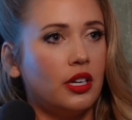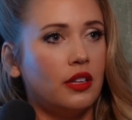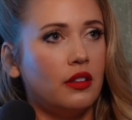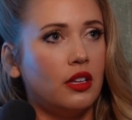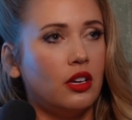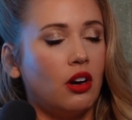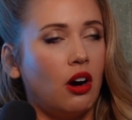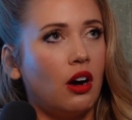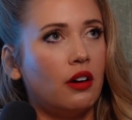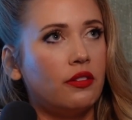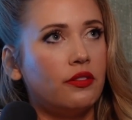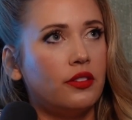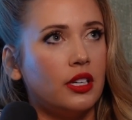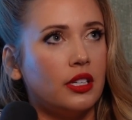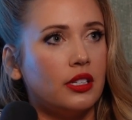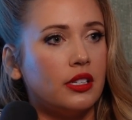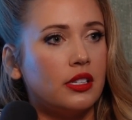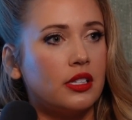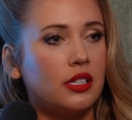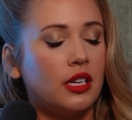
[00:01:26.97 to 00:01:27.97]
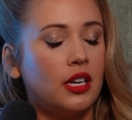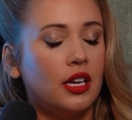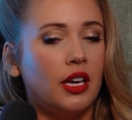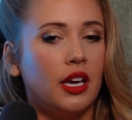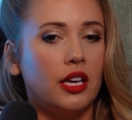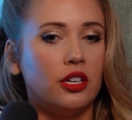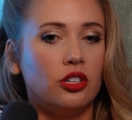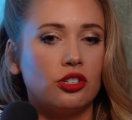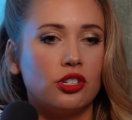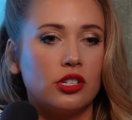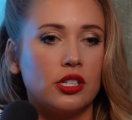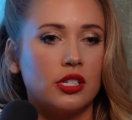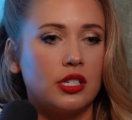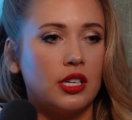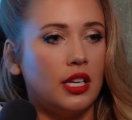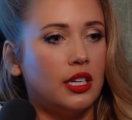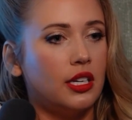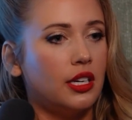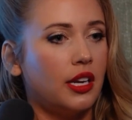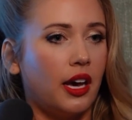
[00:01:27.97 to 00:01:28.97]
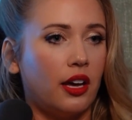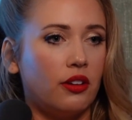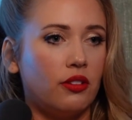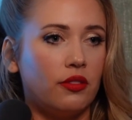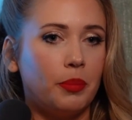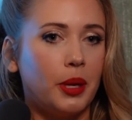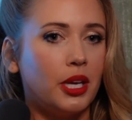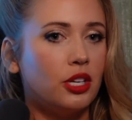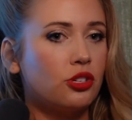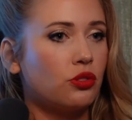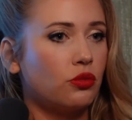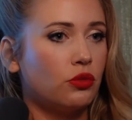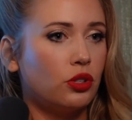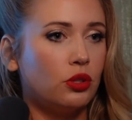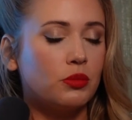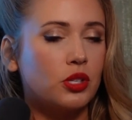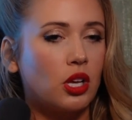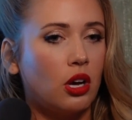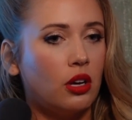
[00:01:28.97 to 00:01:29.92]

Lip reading: the office, and you're just in and out of patient rooms all